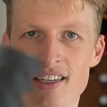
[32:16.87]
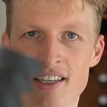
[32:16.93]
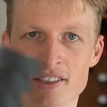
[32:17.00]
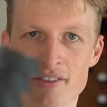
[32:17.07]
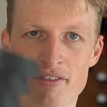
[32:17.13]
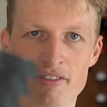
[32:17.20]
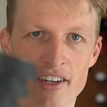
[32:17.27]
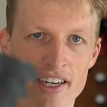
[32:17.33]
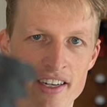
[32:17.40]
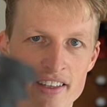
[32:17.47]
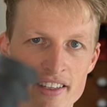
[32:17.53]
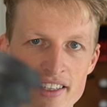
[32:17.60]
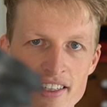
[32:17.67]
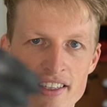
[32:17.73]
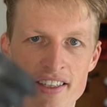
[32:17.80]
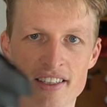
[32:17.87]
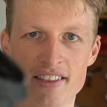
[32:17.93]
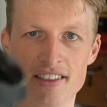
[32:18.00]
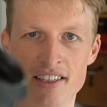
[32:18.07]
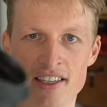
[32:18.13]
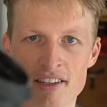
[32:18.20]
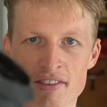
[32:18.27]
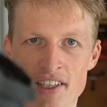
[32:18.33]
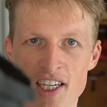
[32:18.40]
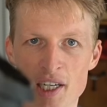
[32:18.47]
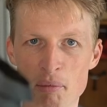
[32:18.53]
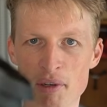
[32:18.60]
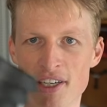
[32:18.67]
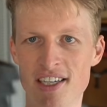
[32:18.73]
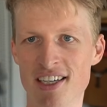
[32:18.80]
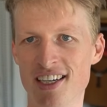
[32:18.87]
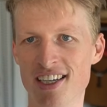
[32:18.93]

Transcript: has finally given up.